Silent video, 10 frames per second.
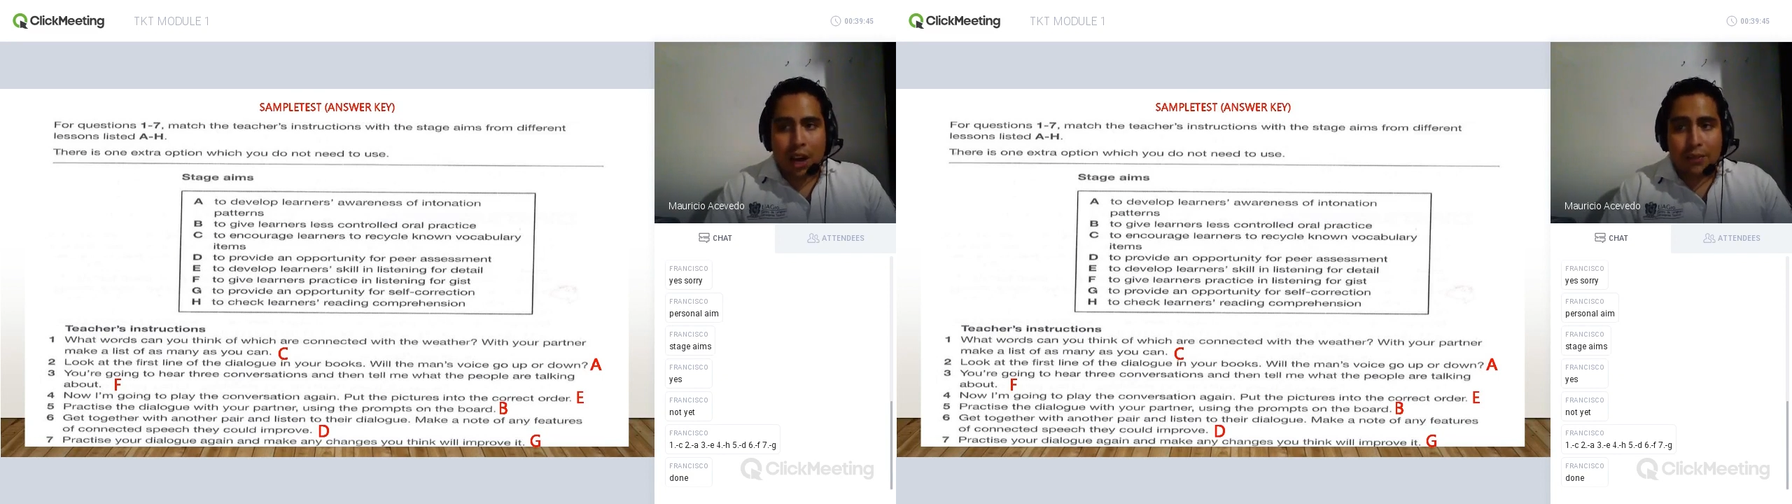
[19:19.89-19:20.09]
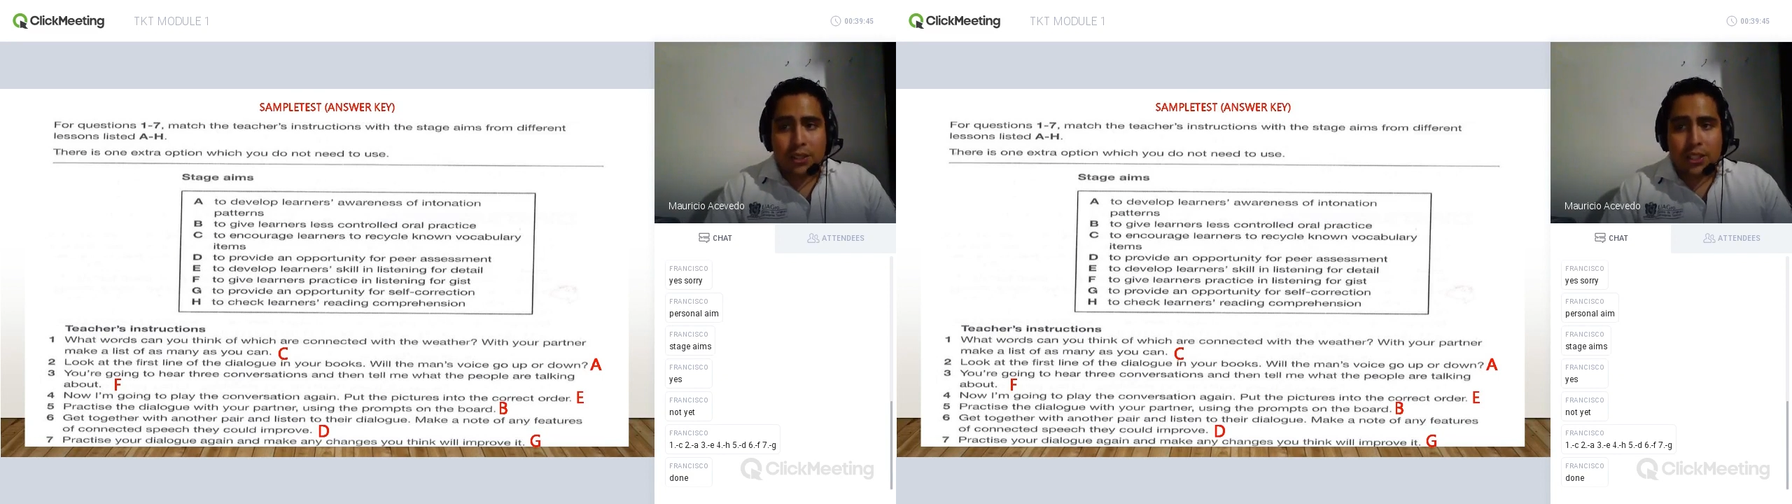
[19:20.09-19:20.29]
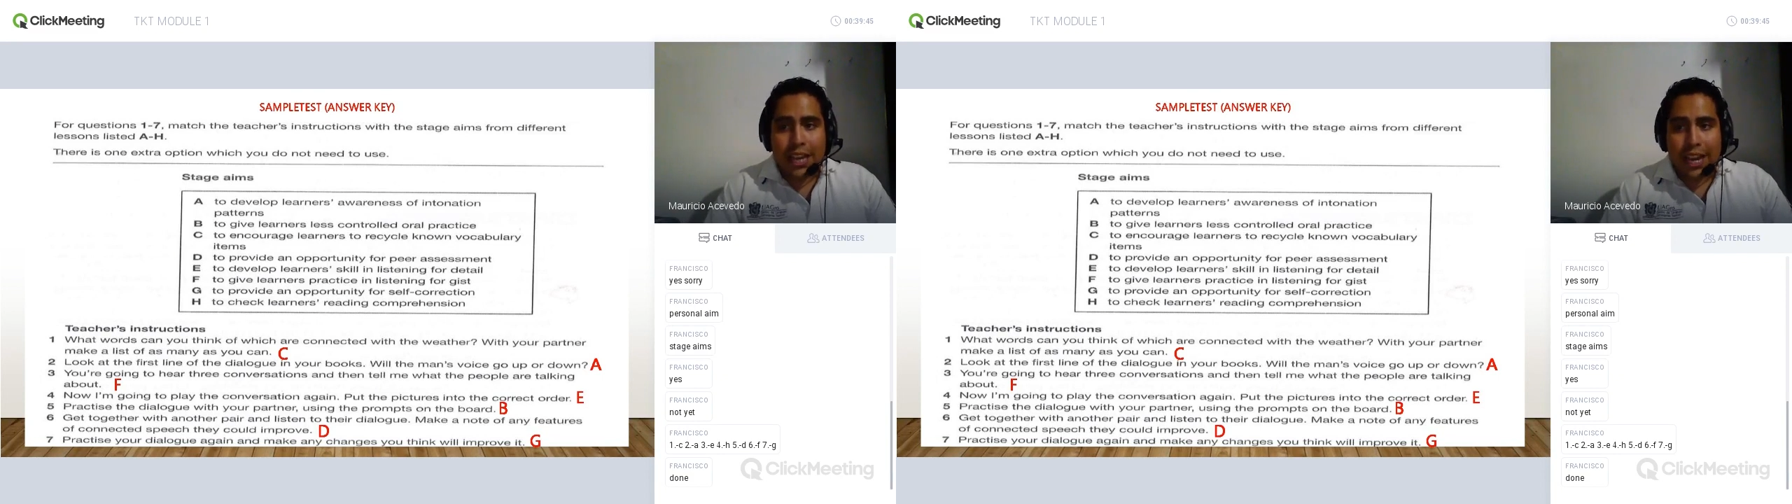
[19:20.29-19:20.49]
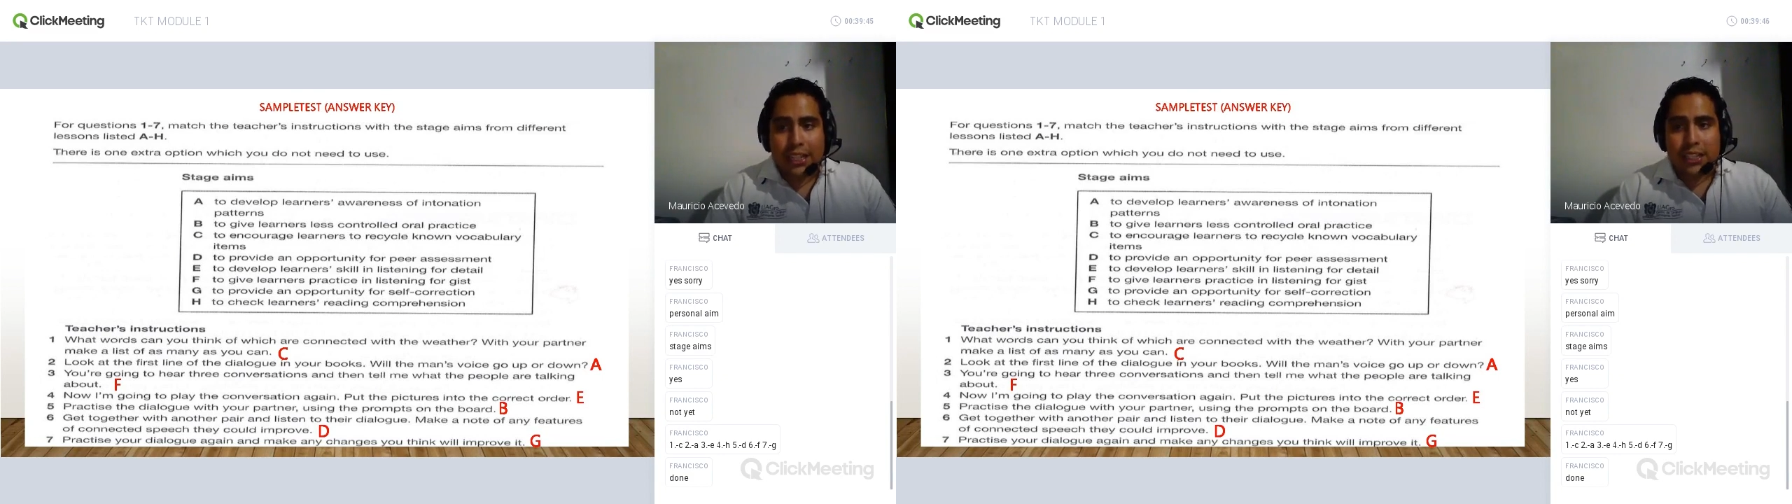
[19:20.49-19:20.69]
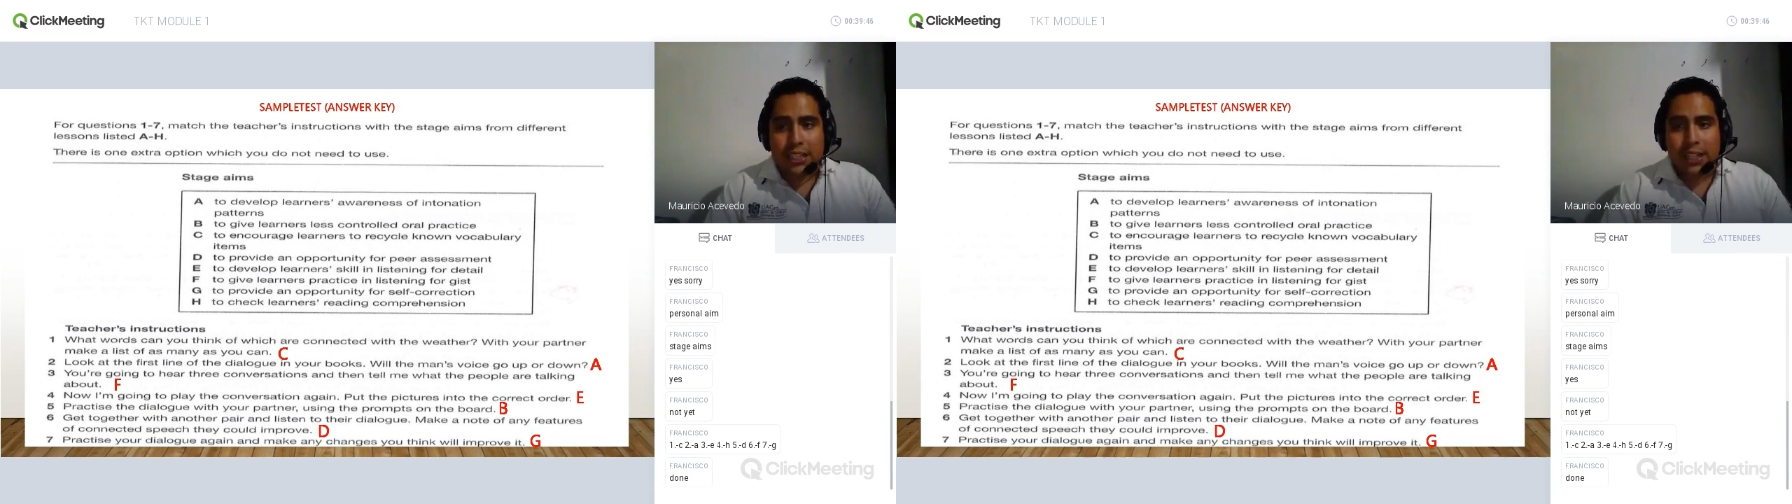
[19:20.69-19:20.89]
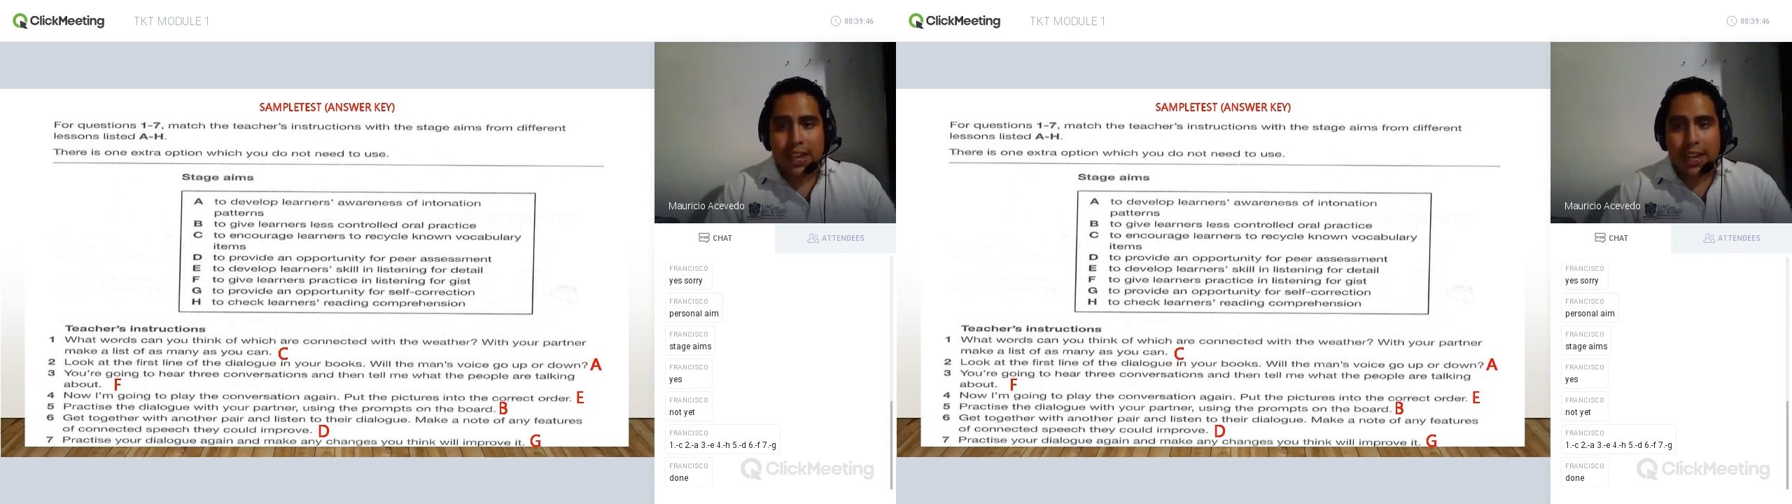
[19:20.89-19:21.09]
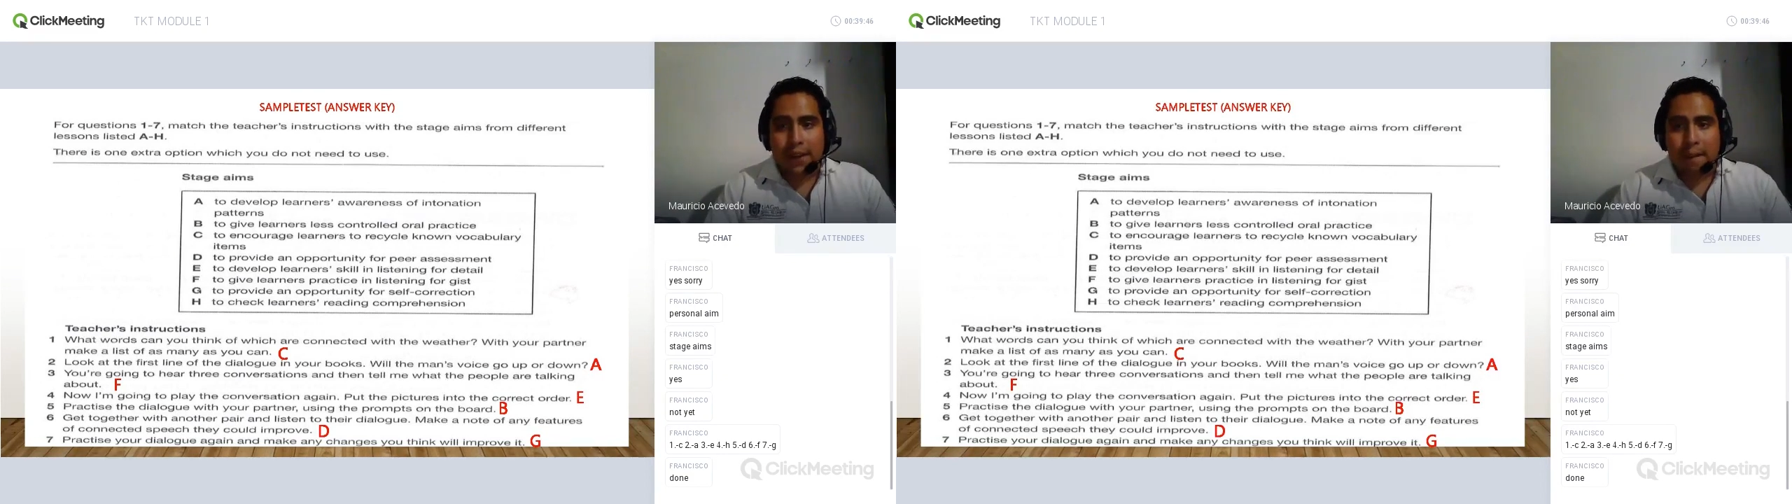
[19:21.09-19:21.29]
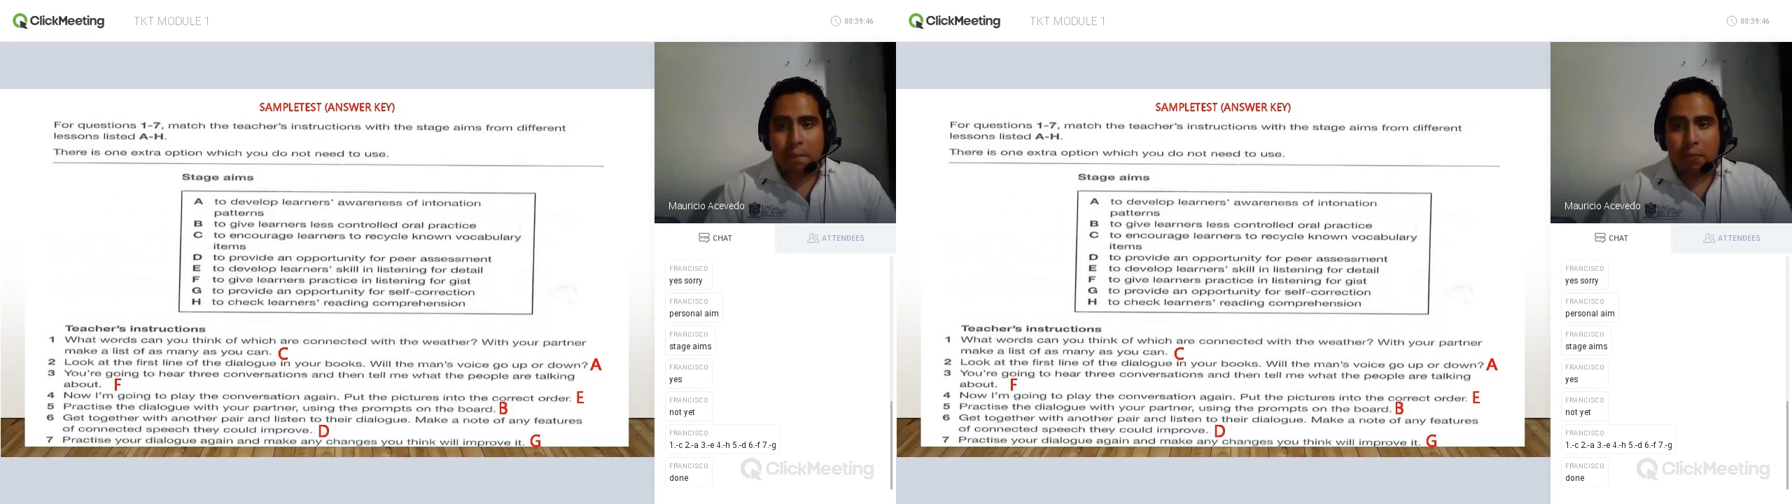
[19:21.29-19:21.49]
have you checked
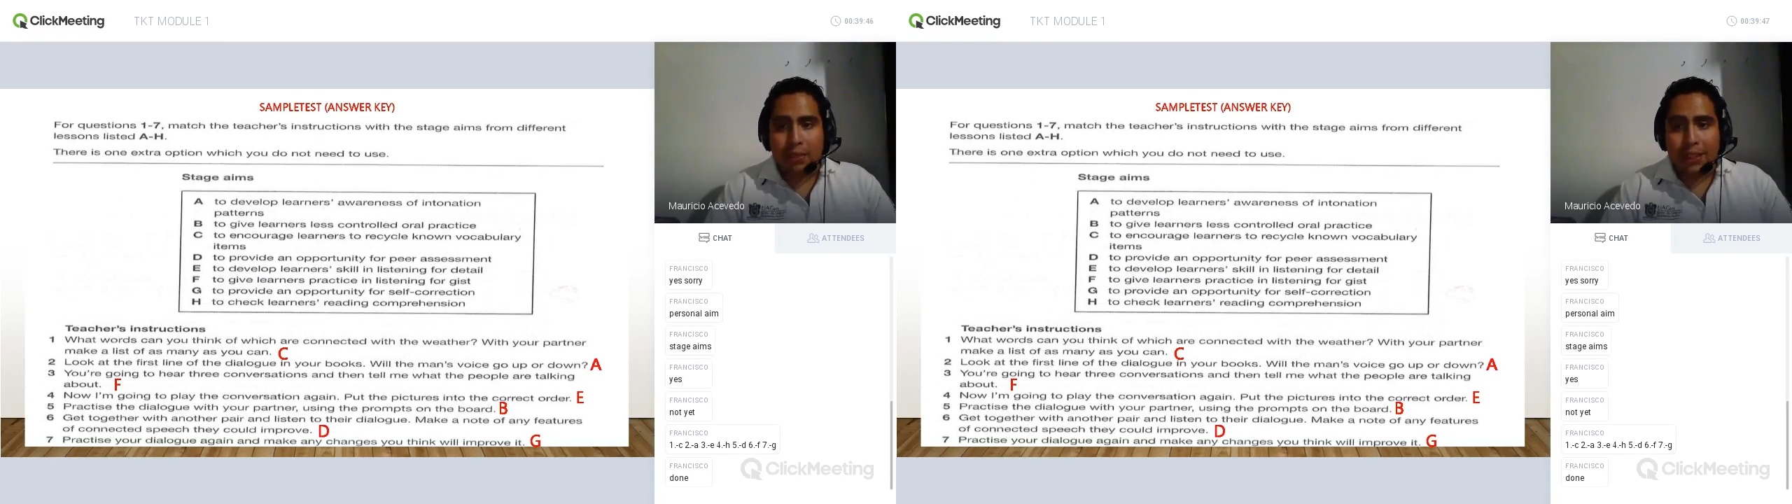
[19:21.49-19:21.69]
the